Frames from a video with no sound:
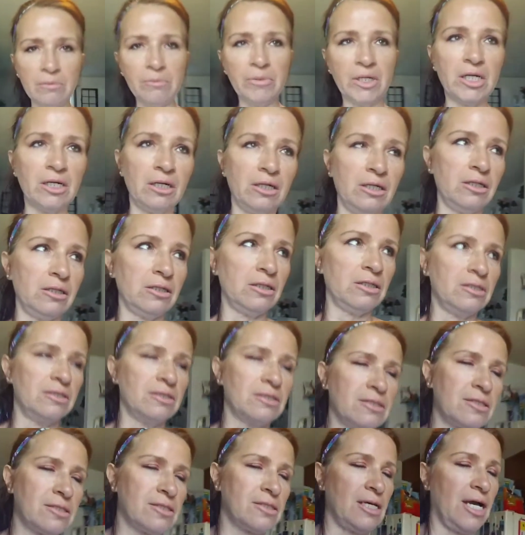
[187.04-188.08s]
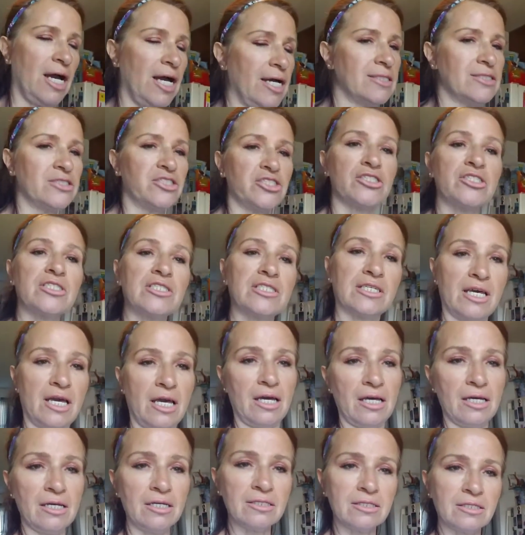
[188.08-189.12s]
because I just
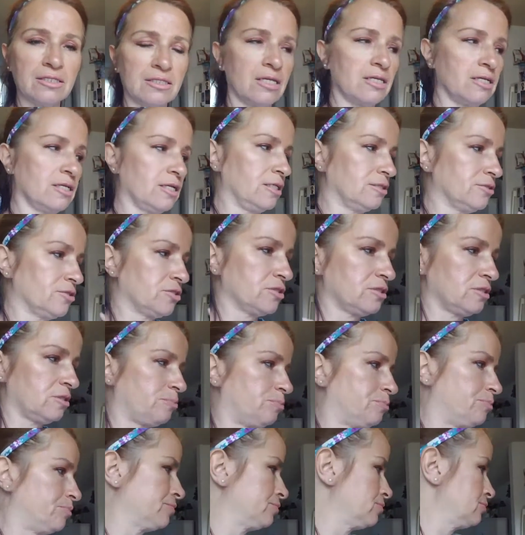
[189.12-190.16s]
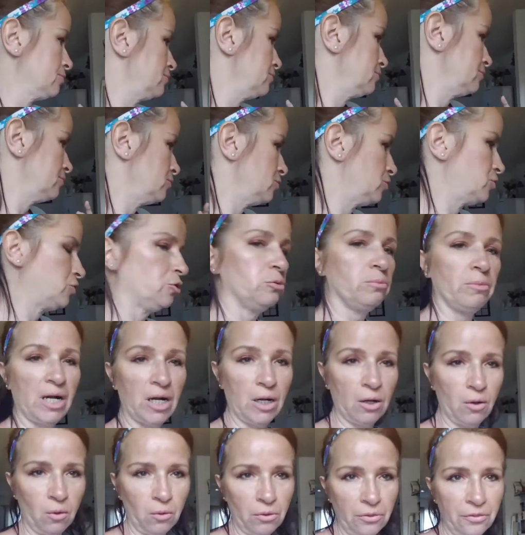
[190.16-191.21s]
guess and I just do my
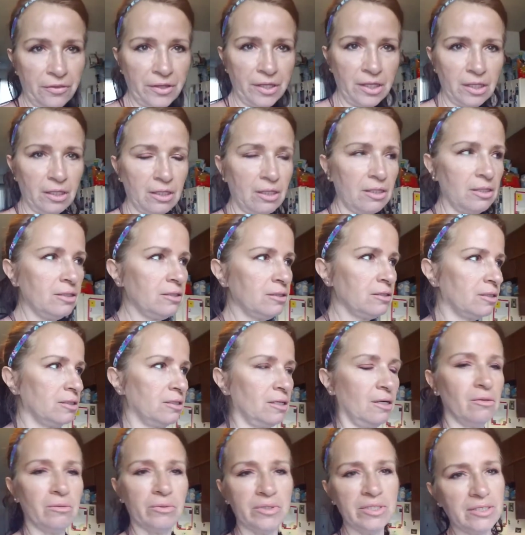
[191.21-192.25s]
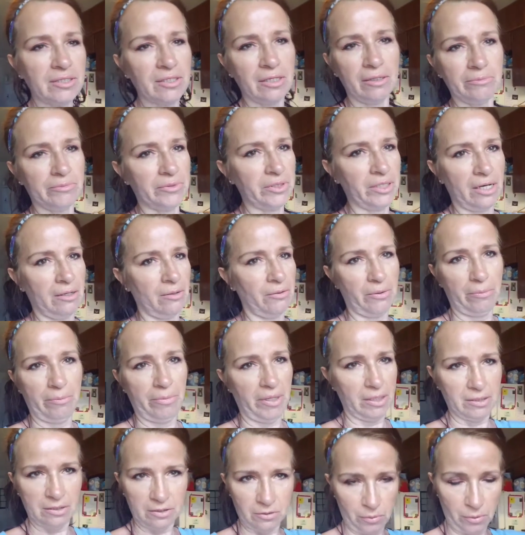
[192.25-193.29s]
own thing. It always comes out the
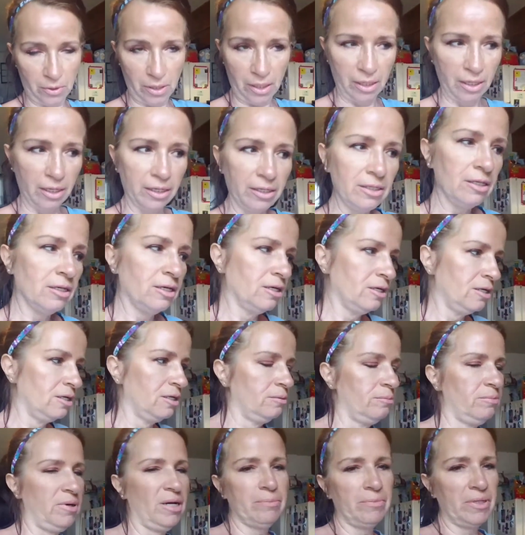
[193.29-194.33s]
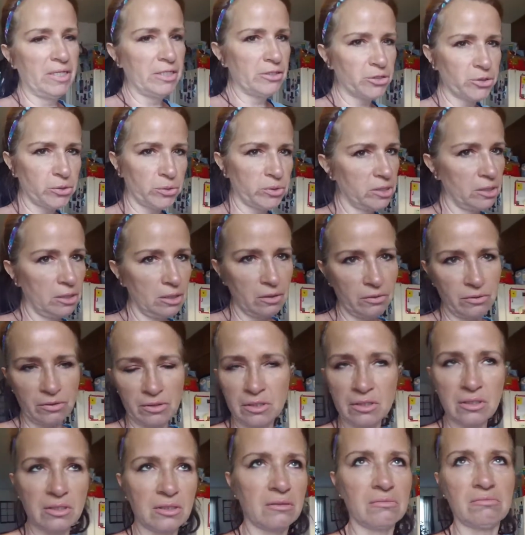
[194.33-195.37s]
best way. By measuring all
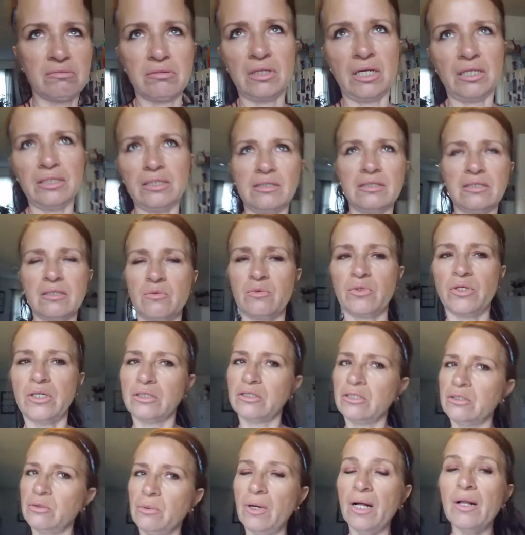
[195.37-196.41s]
this, it doesn't work too well